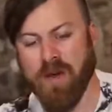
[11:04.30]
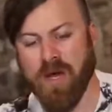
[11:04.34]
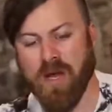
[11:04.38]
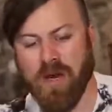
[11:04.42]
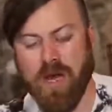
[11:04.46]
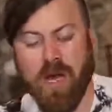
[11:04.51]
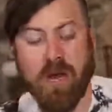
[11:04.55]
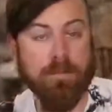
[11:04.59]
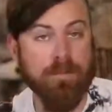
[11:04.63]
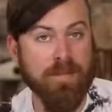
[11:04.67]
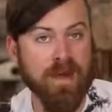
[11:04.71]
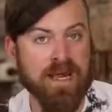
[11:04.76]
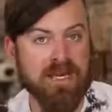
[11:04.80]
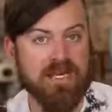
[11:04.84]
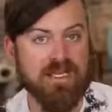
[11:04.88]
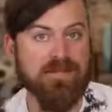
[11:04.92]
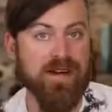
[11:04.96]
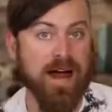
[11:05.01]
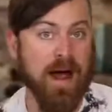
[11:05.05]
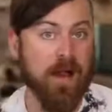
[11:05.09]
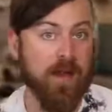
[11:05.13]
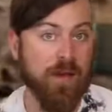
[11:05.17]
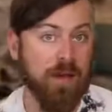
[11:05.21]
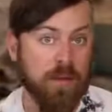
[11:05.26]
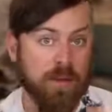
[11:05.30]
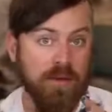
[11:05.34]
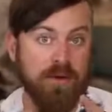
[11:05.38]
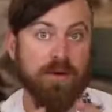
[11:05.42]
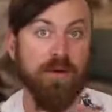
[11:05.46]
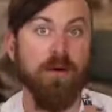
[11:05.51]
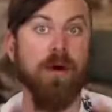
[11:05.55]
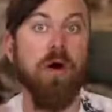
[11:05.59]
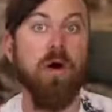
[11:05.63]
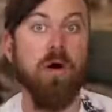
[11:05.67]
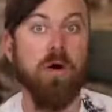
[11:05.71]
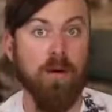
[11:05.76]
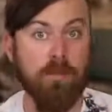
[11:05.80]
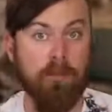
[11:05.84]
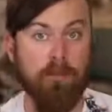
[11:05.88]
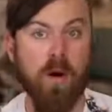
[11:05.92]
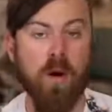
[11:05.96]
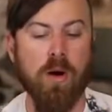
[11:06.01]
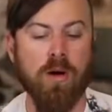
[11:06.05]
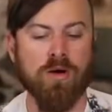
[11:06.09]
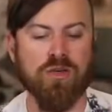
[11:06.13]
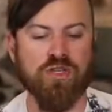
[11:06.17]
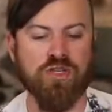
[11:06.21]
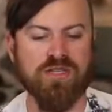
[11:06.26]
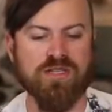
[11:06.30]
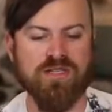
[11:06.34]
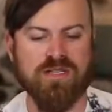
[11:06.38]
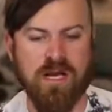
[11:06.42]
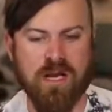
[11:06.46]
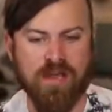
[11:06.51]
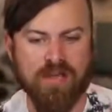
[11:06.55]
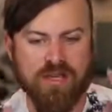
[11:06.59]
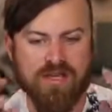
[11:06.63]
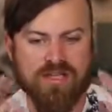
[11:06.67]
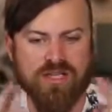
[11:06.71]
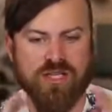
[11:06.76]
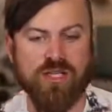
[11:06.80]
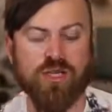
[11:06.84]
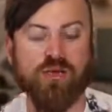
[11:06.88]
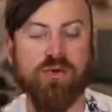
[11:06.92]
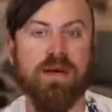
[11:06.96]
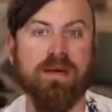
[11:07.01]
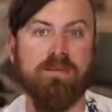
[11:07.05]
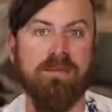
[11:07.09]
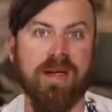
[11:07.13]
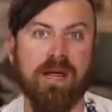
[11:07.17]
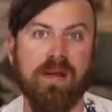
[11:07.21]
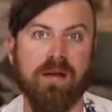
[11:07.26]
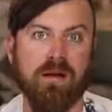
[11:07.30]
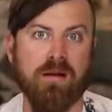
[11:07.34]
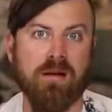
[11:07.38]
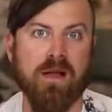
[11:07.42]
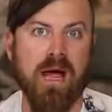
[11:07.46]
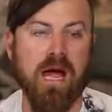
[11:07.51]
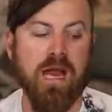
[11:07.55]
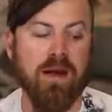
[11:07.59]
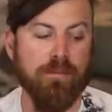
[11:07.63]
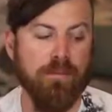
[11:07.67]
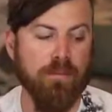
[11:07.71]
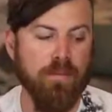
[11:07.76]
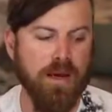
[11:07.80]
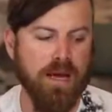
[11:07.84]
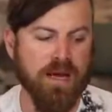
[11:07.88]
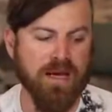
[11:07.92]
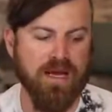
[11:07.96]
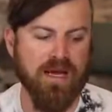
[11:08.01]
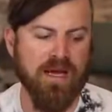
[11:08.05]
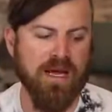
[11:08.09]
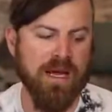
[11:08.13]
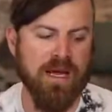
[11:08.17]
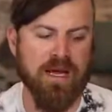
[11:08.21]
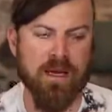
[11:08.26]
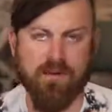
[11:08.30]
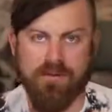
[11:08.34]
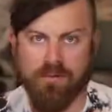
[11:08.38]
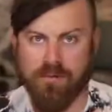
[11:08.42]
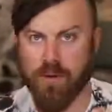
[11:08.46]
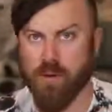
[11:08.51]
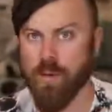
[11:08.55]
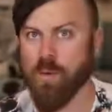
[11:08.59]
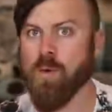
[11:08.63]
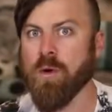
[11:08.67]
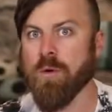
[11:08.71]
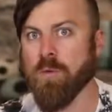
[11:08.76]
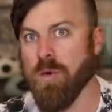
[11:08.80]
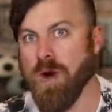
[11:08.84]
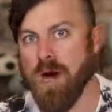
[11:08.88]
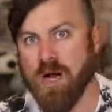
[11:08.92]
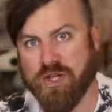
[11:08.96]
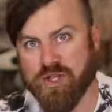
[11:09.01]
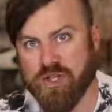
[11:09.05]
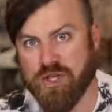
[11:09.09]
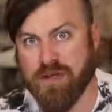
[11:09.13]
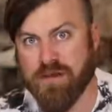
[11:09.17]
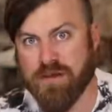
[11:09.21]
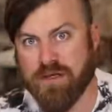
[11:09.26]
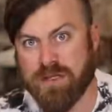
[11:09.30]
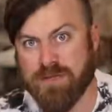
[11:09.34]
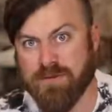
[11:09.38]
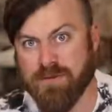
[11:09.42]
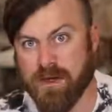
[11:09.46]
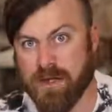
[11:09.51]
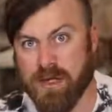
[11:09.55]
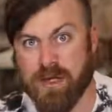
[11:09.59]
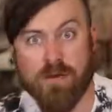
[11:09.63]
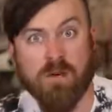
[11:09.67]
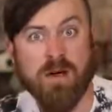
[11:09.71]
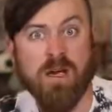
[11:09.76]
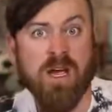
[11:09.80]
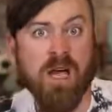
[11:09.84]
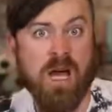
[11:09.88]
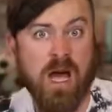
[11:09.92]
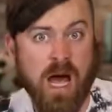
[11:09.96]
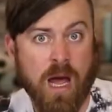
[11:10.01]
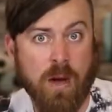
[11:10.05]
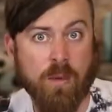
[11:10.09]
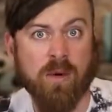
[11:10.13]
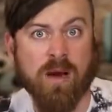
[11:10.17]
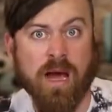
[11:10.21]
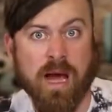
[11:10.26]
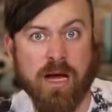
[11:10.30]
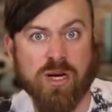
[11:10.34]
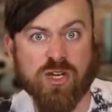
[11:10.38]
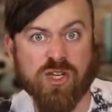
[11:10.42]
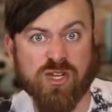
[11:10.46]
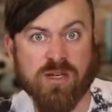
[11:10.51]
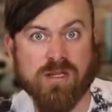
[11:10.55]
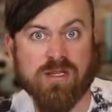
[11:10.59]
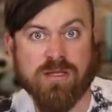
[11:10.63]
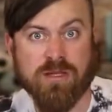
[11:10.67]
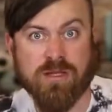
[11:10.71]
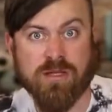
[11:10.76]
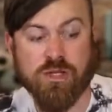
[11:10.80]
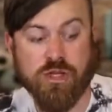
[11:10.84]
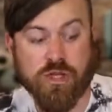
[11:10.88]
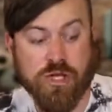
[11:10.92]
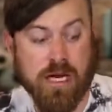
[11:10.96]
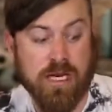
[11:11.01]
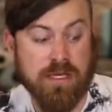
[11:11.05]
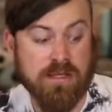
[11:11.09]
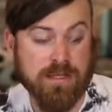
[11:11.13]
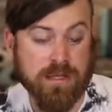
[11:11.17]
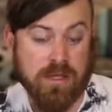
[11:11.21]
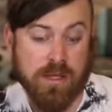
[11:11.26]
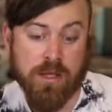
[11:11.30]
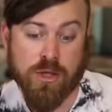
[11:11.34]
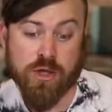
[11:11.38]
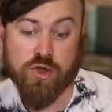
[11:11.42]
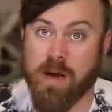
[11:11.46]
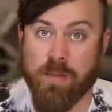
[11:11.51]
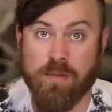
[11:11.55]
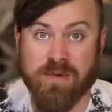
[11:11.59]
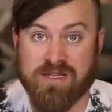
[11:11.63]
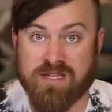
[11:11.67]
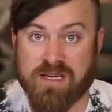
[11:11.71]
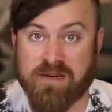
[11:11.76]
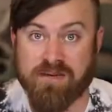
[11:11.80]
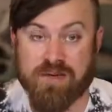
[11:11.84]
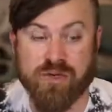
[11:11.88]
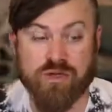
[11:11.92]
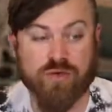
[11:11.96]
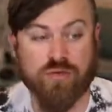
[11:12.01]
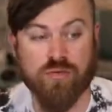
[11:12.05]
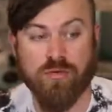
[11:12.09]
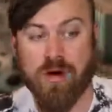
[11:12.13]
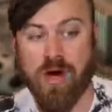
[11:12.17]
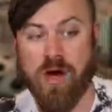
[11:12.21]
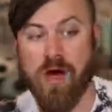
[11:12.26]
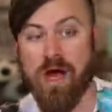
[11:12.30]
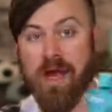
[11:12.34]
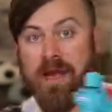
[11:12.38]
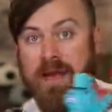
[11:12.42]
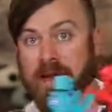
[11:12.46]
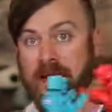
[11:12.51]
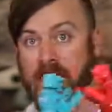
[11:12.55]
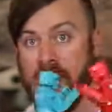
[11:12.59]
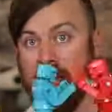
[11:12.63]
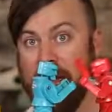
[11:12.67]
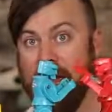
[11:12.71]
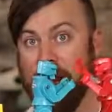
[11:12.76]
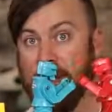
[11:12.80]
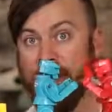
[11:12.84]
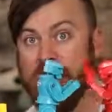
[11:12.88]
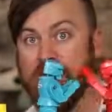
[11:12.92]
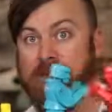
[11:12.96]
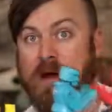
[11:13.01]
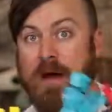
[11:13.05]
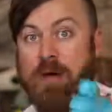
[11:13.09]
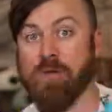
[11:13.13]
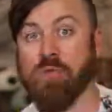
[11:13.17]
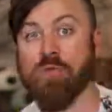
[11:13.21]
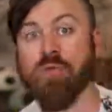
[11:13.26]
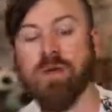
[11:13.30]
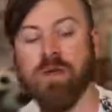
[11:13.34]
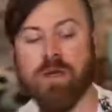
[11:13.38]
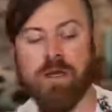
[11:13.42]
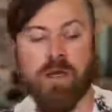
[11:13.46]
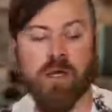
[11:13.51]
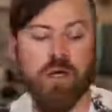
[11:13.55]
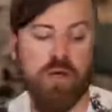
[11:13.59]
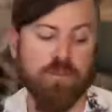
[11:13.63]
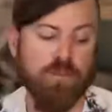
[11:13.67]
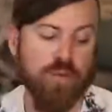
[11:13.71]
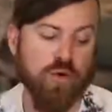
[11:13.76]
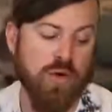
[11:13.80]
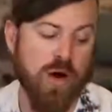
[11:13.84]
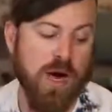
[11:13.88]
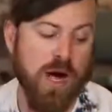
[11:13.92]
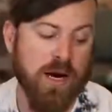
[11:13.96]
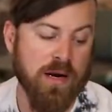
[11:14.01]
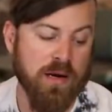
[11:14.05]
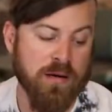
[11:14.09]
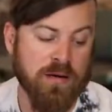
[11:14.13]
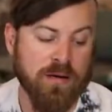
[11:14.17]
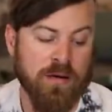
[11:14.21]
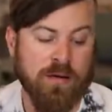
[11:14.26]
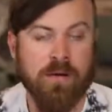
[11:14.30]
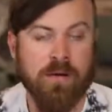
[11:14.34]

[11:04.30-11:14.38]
But on base value, there are margins on this. You can make a lot of money, and if you are watching this video, I would actually suggest, I wasn't even trying, and we found a really good product